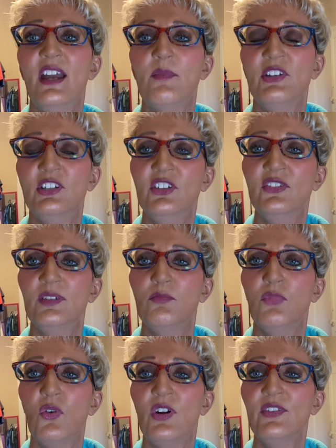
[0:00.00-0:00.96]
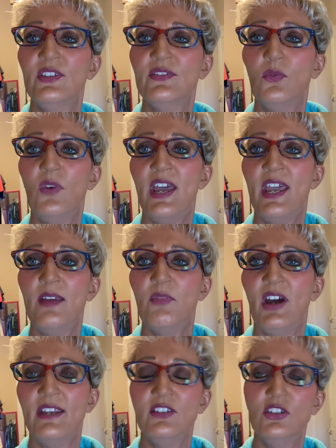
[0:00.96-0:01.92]
I've been using Born This Way
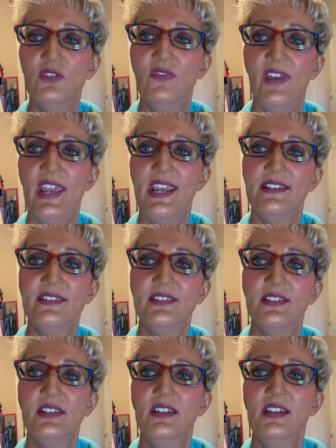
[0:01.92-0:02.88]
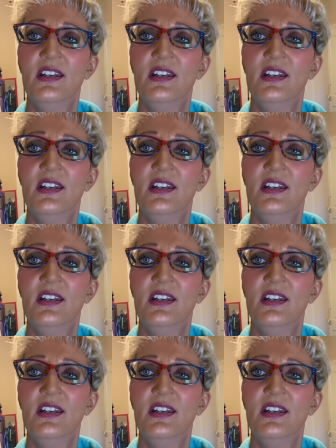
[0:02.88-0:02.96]
by Too Faced.